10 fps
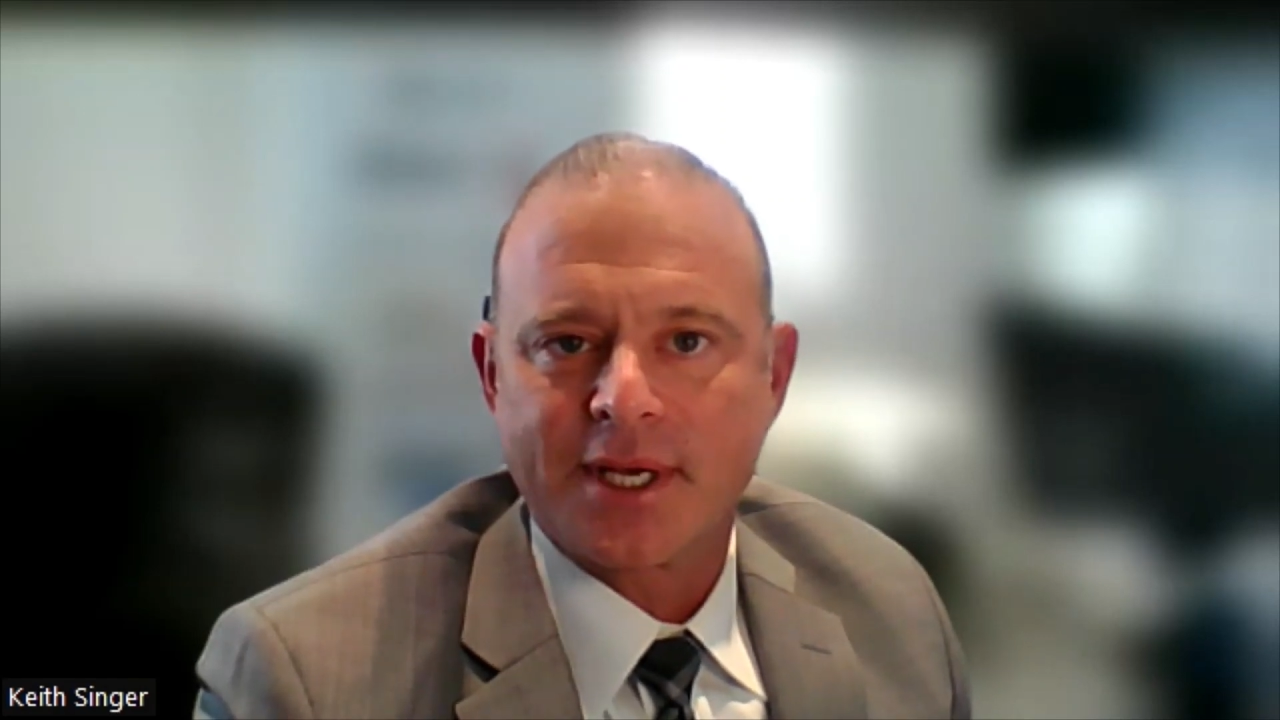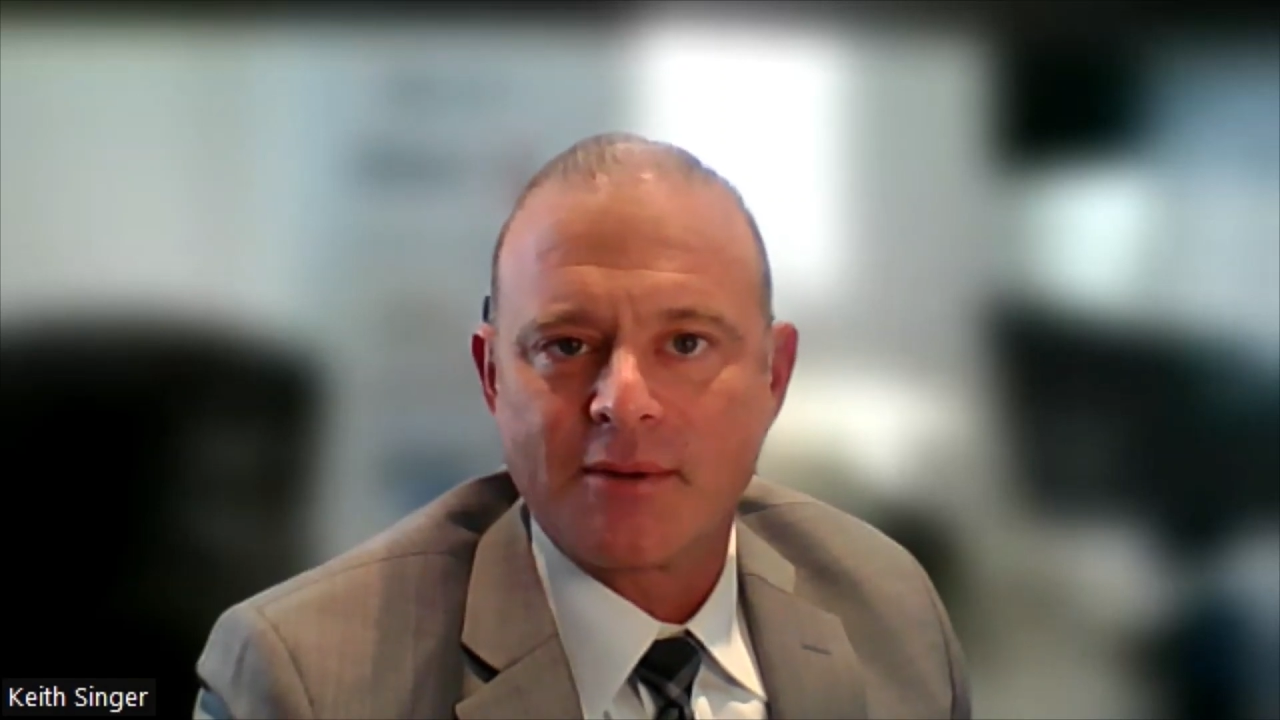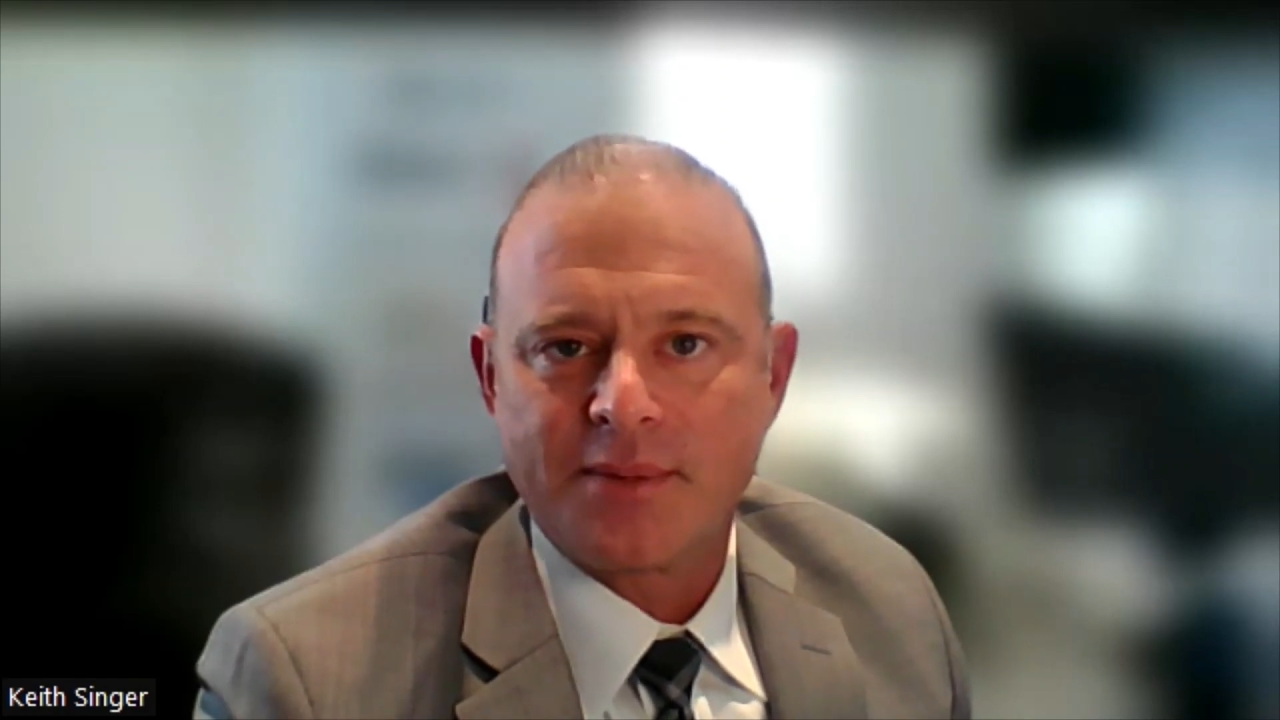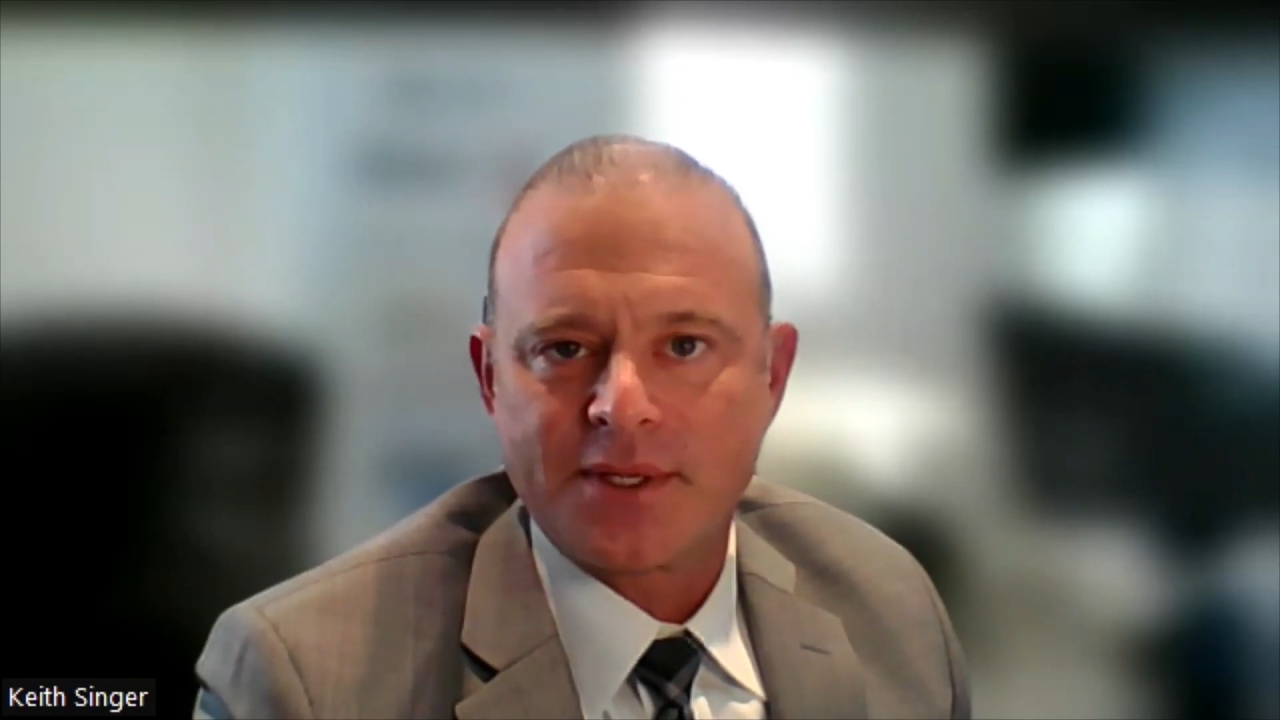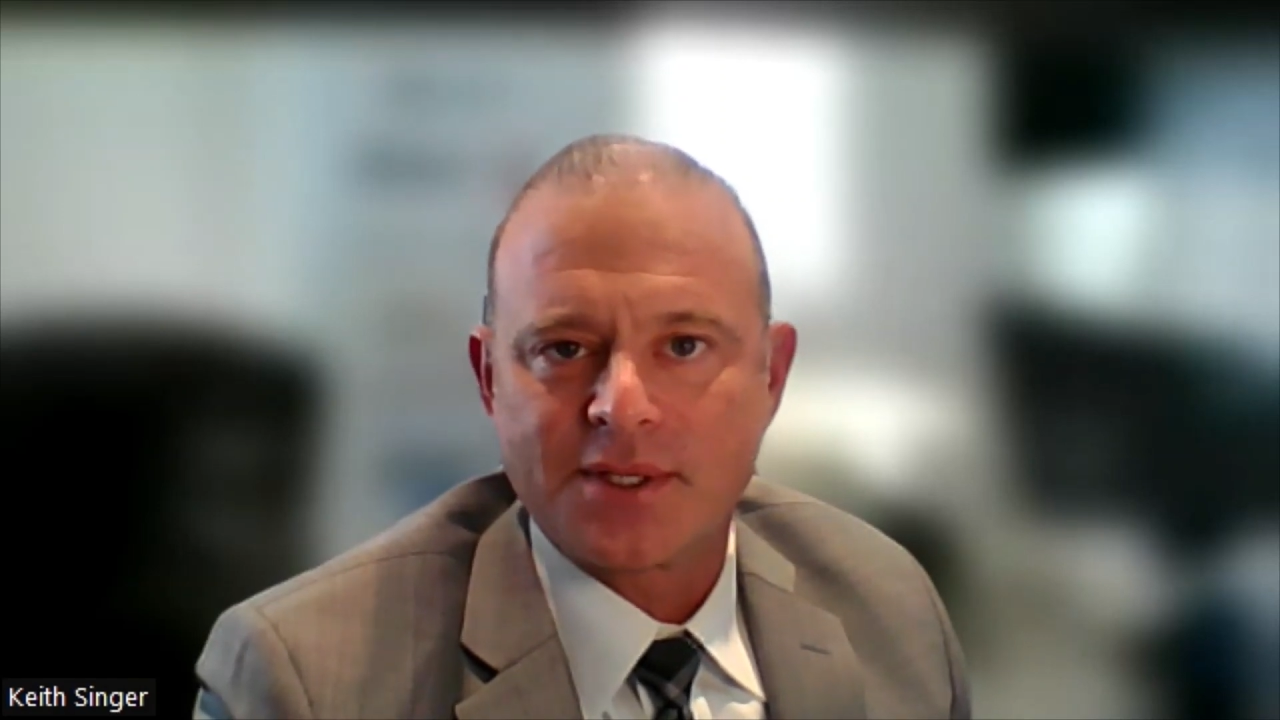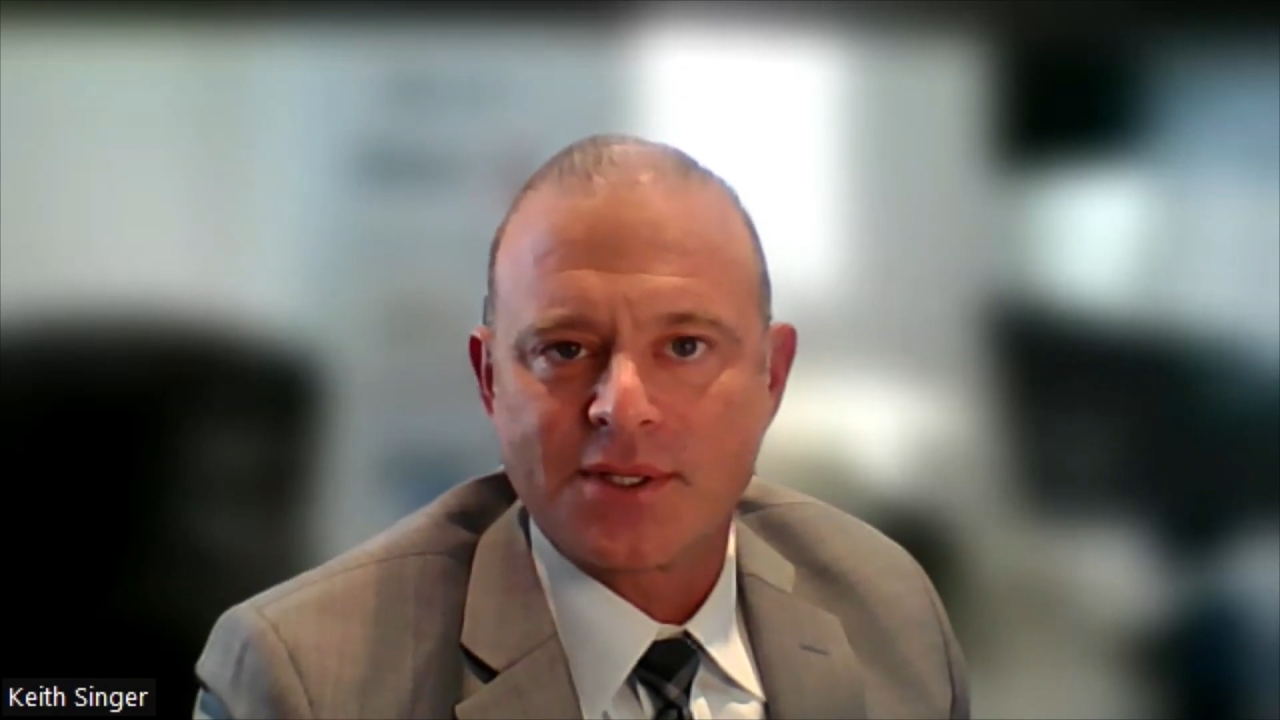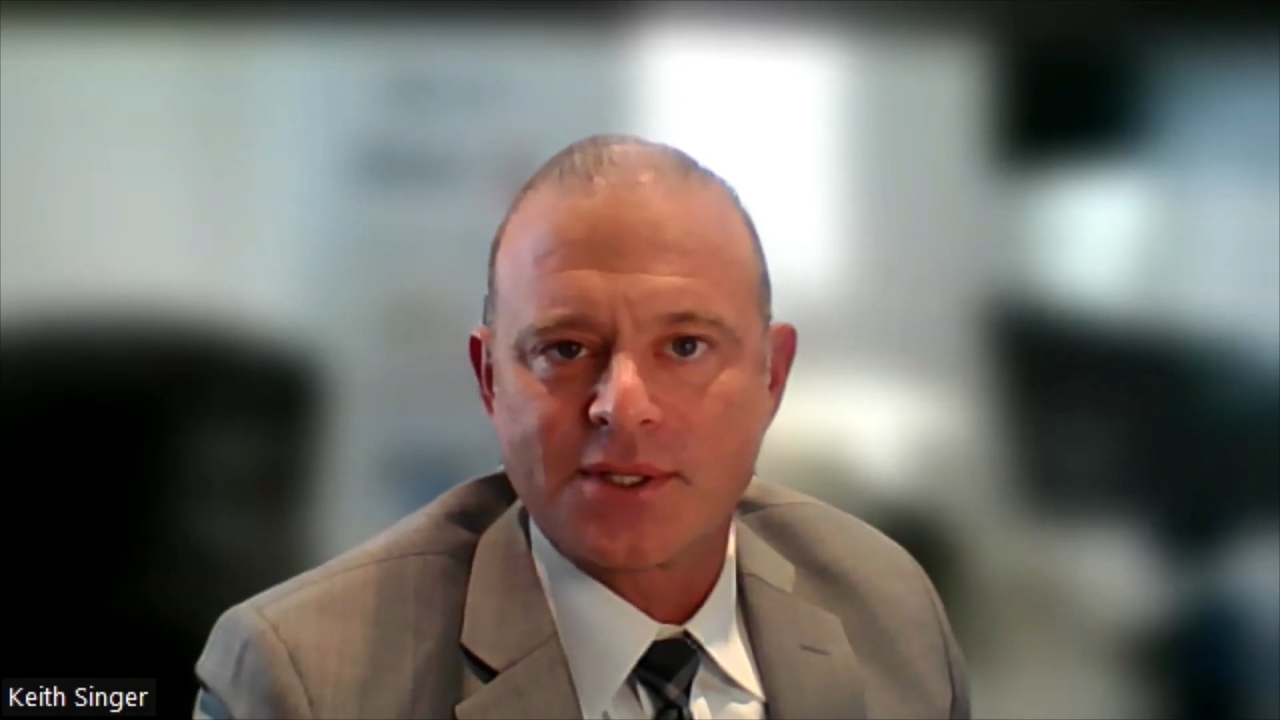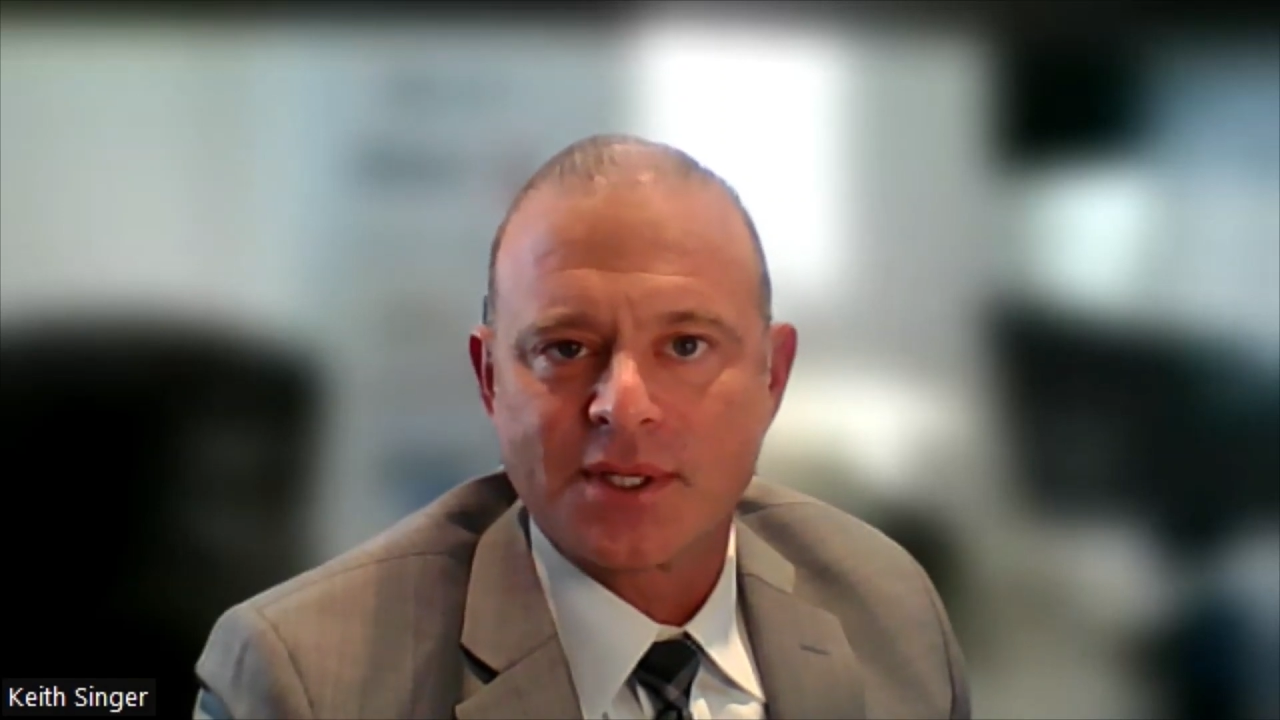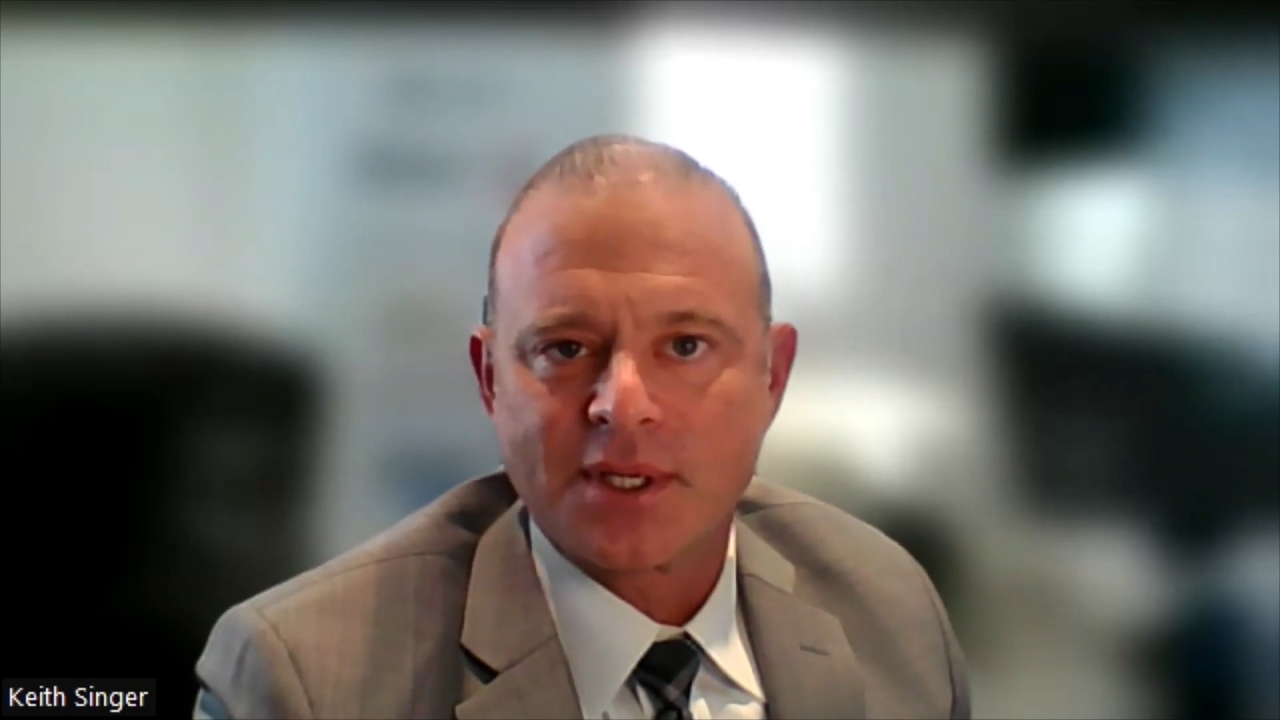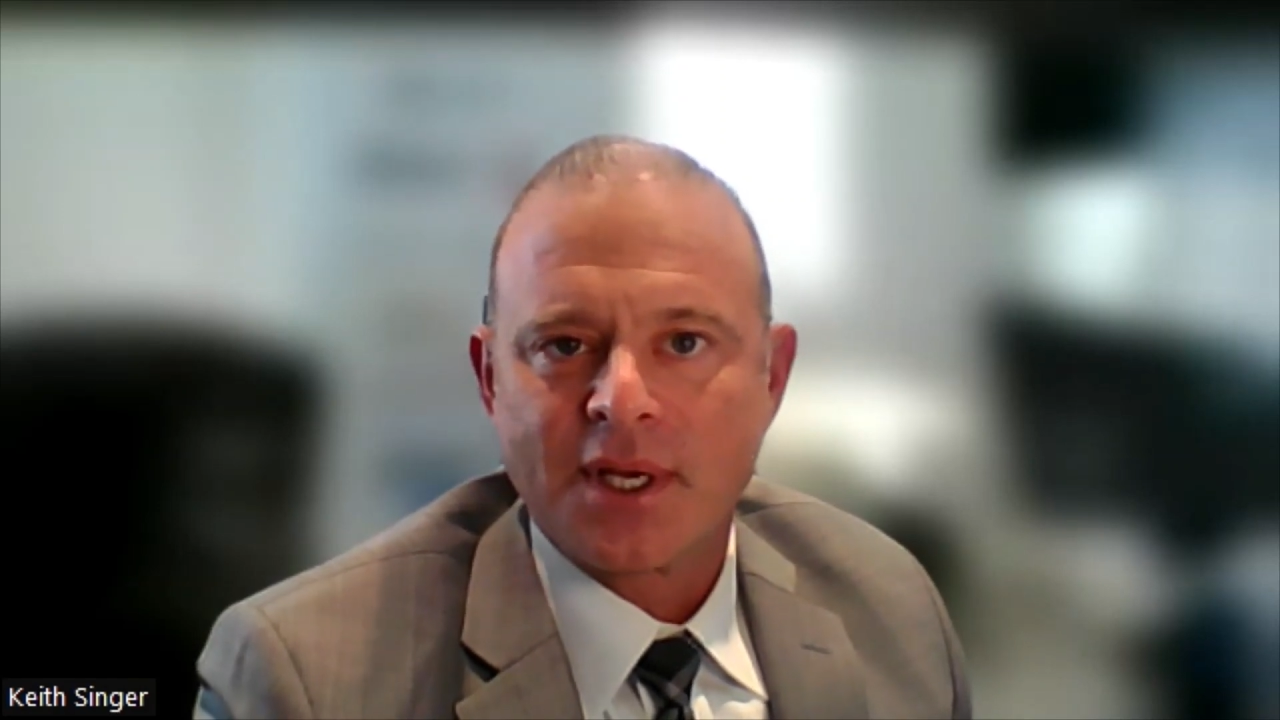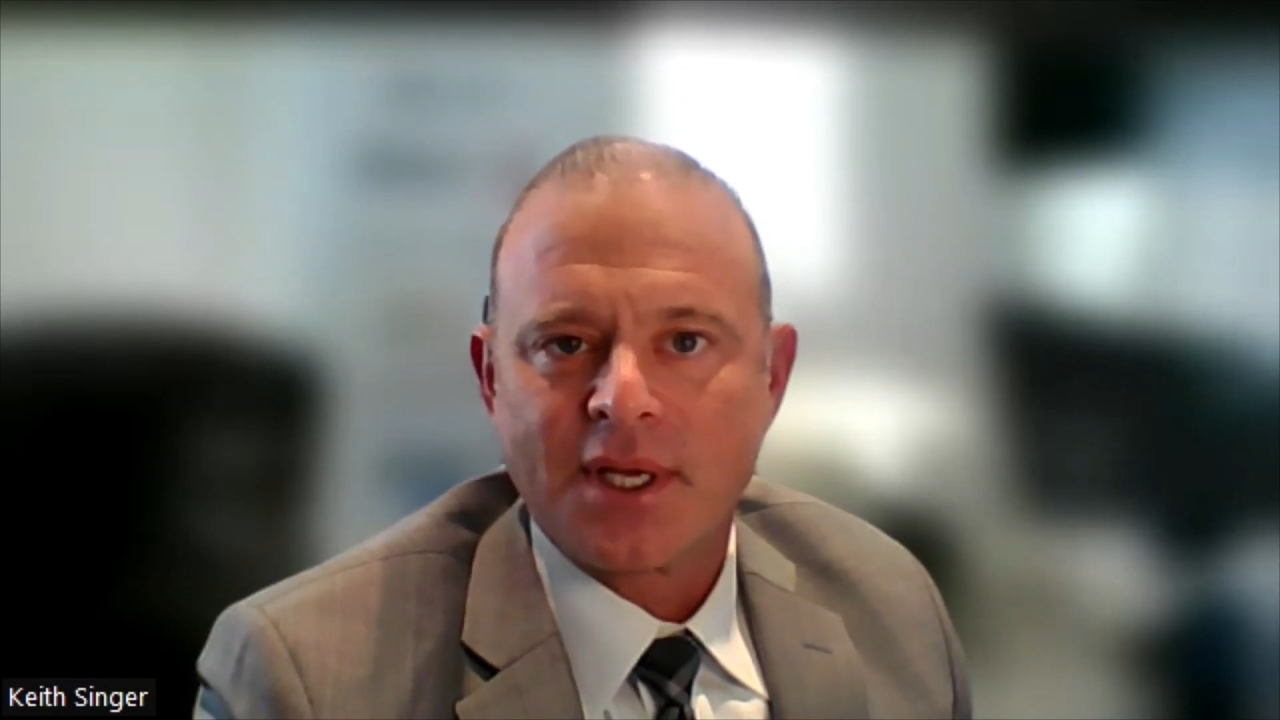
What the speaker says: out of business,